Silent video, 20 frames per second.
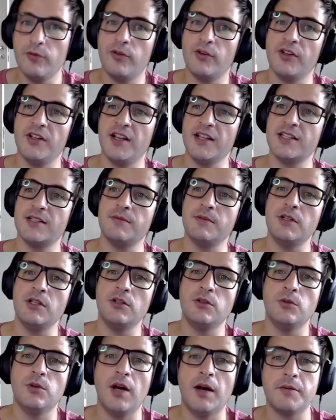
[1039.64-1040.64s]
for the next video
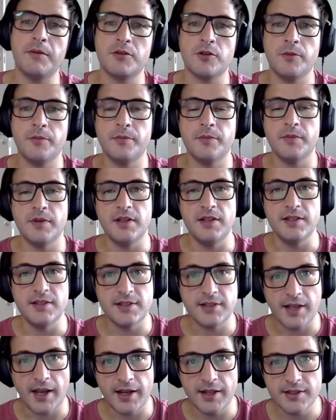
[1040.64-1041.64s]
to have some
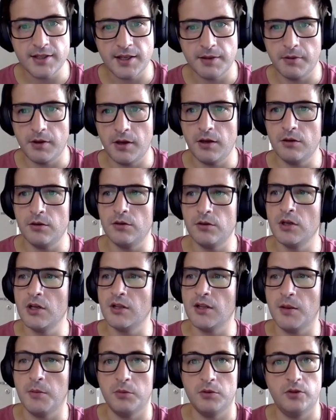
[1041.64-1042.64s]
insights about
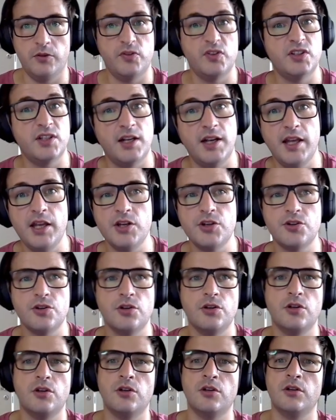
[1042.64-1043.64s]
the amount of
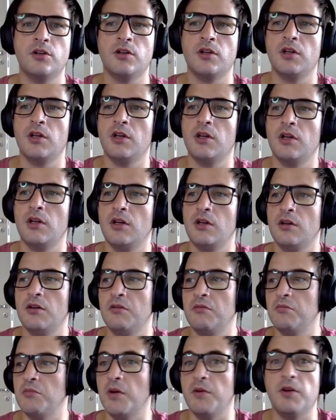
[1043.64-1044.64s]
installation.
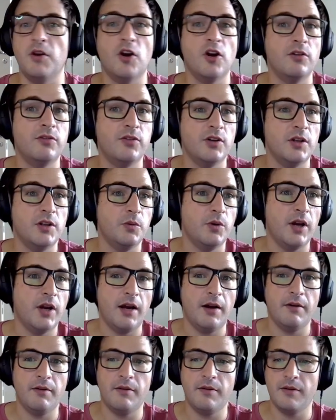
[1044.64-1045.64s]
Maybe hopefully we
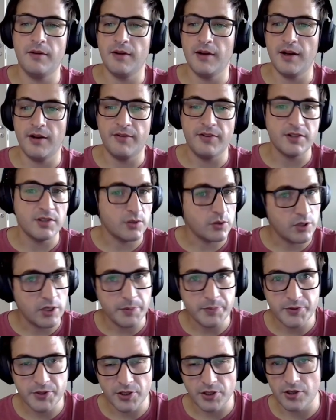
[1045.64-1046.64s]
have a first
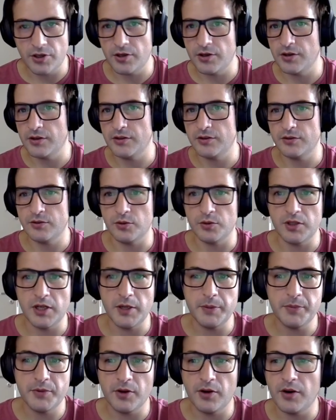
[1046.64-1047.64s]

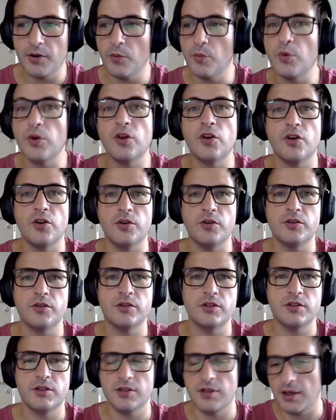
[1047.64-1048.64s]
subscriptor. We don't know.
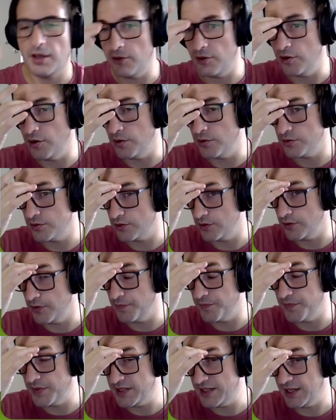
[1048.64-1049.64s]
I don't know.
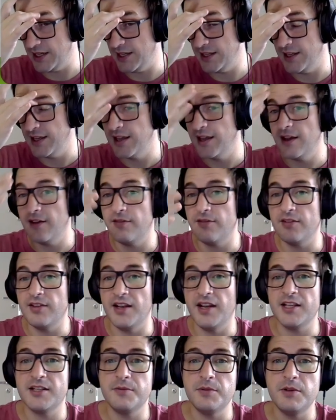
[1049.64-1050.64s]
So basically, the
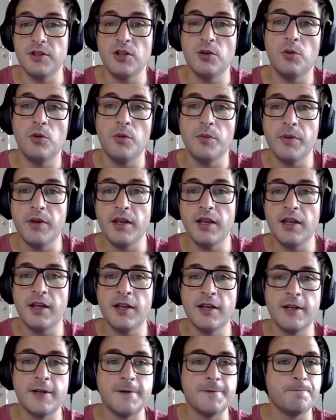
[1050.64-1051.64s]
next video will be
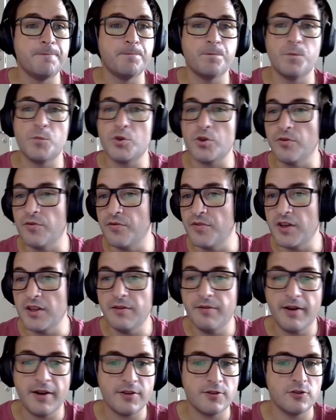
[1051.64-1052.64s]
some
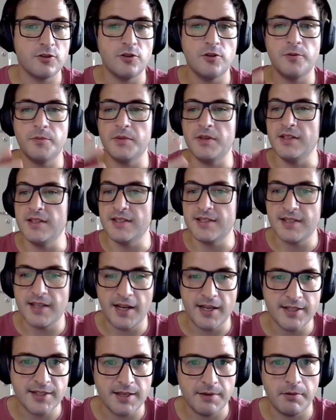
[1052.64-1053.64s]
feedback, some
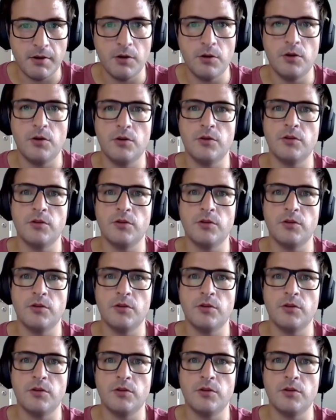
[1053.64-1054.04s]
insights about